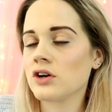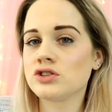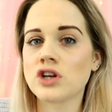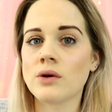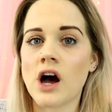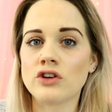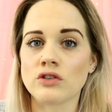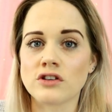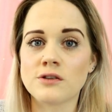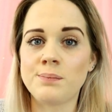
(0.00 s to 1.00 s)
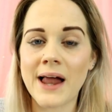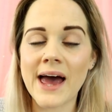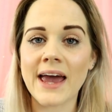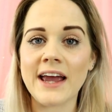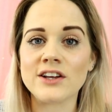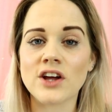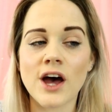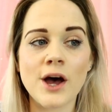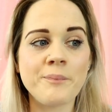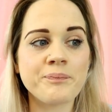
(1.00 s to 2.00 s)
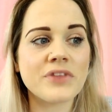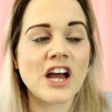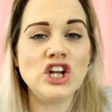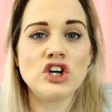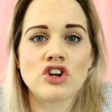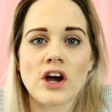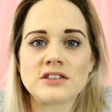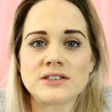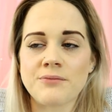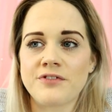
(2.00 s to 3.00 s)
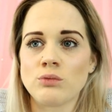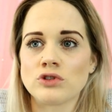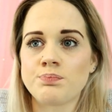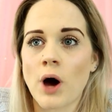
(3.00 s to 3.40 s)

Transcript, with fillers: so hard to explain, it looked like something was